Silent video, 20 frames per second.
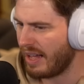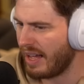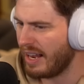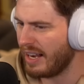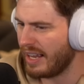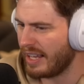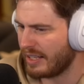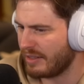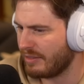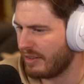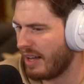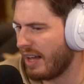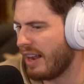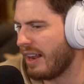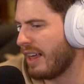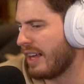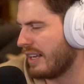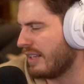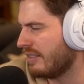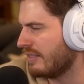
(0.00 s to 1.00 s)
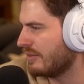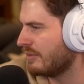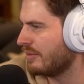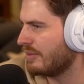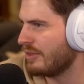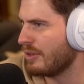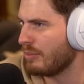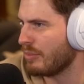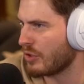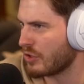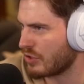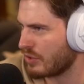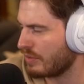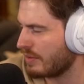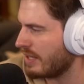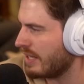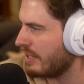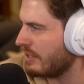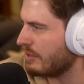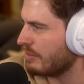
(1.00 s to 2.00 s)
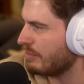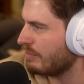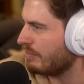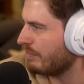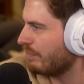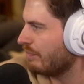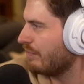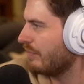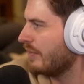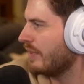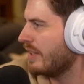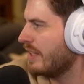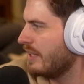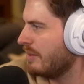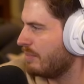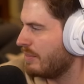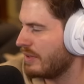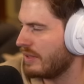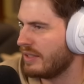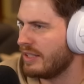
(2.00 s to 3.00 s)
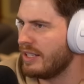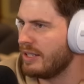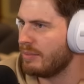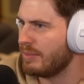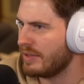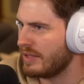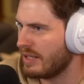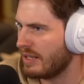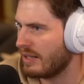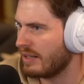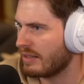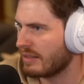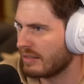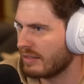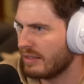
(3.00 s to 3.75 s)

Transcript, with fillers: I like I like the Mushroom Kingdom. Keep it keep it there.